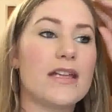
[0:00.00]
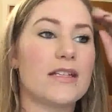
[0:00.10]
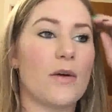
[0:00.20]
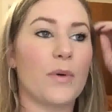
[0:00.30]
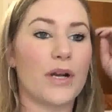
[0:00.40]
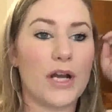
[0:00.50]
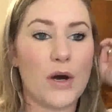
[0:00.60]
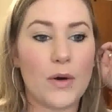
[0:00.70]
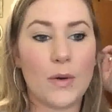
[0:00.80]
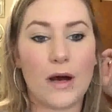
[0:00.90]
So we're gonna
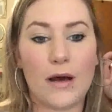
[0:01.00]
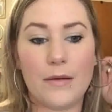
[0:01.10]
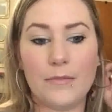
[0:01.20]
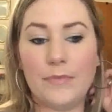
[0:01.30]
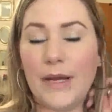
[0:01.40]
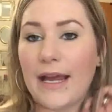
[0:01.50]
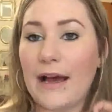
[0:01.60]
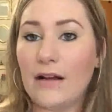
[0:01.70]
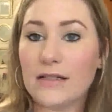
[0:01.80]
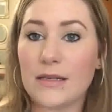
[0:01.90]
go um, pick
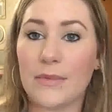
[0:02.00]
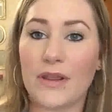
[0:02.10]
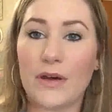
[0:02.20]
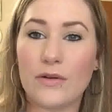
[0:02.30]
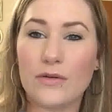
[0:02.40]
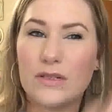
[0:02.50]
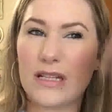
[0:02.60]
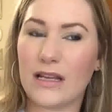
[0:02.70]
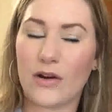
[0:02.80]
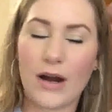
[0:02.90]
out some of those,
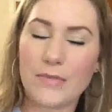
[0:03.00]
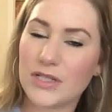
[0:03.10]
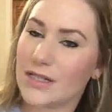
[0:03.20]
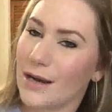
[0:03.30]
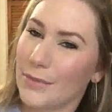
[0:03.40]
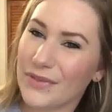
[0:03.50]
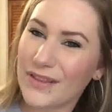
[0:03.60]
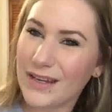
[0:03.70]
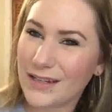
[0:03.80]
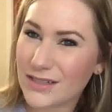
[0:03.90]
and then grab just a couple
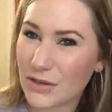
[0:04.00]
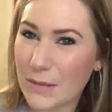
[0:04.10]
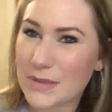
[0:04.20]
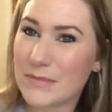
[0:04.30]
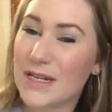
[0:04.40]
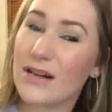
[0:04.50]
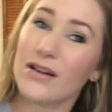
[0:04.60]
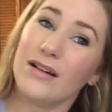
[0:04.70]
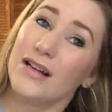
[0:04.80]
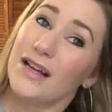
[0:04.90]
things, grab some
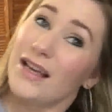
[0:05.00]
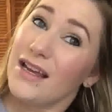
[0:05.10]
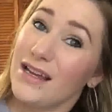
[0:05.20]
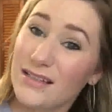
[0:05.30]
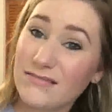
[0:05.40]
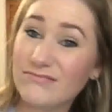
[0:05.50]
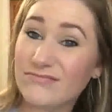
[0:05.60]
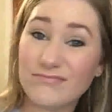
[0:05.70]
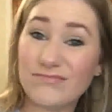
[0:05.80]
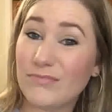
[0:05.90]
dinner,
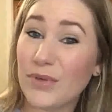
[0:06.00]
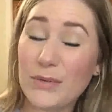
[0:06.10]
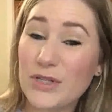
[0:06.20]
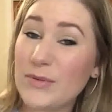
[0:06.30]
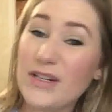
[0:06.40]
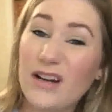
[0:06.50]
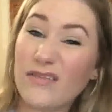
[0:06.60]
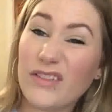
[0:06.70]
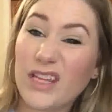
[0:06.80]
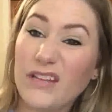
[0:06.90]
and pretty much be done
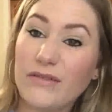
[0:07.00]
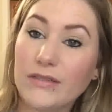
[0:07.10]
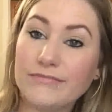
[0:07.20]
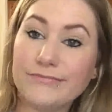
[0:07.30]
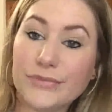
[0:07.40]
for the evening.